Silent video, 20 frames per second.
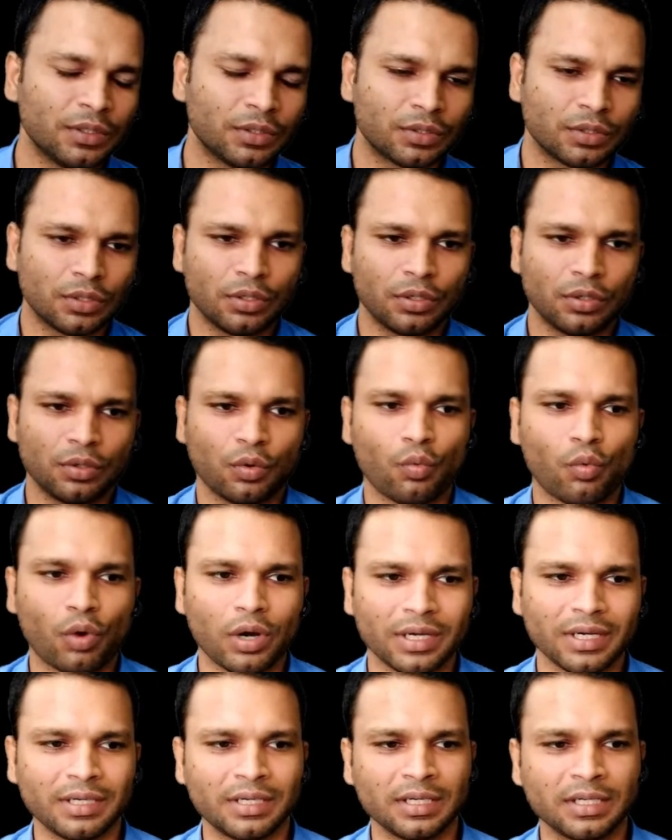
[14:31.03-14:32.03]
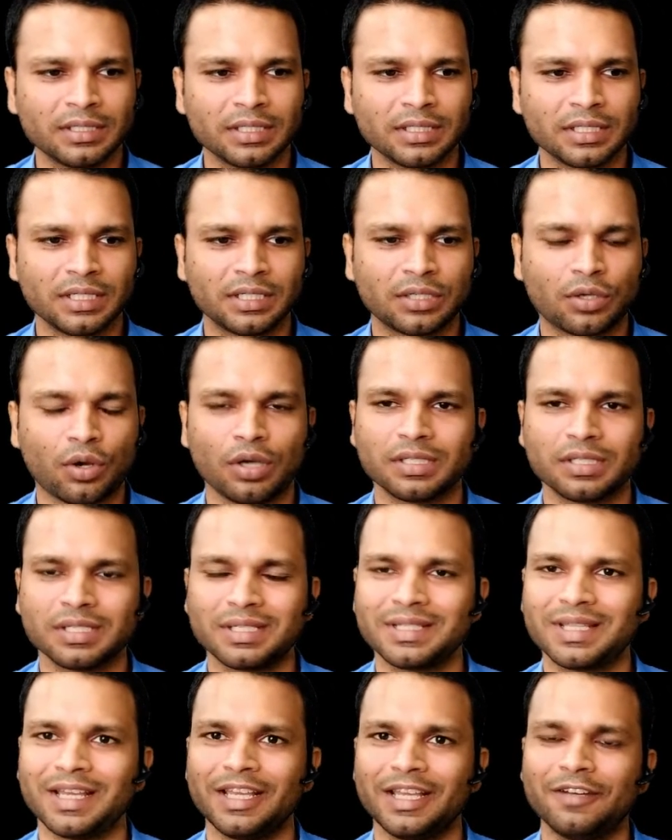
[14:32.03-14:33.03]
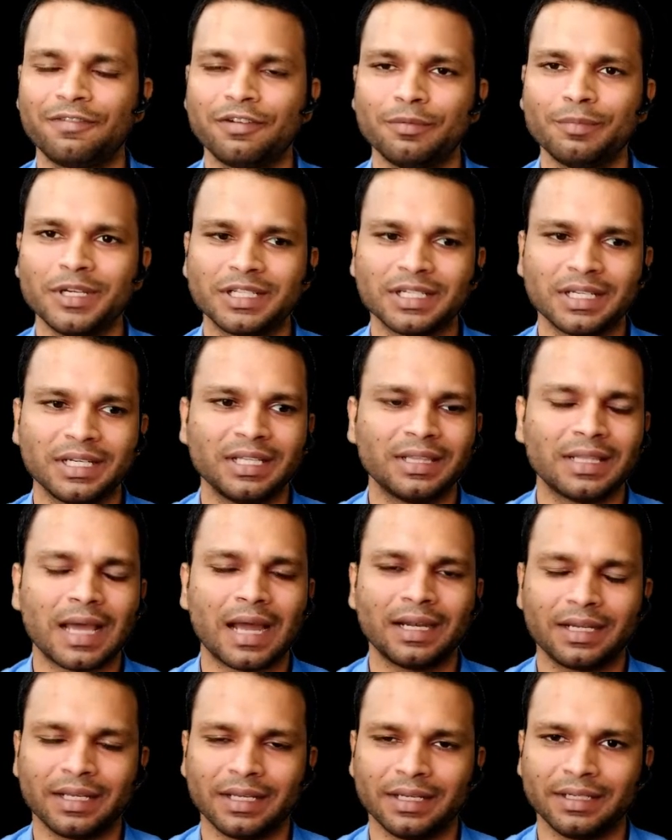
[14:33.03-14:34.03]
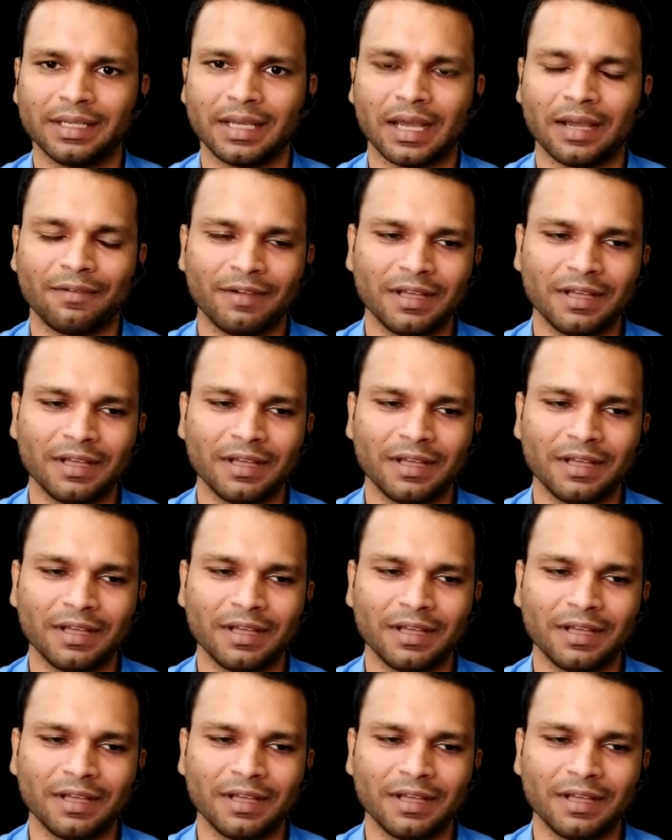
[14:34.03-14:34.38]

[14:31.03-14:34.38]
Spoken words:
So what it does is it causes the inflammation in that area.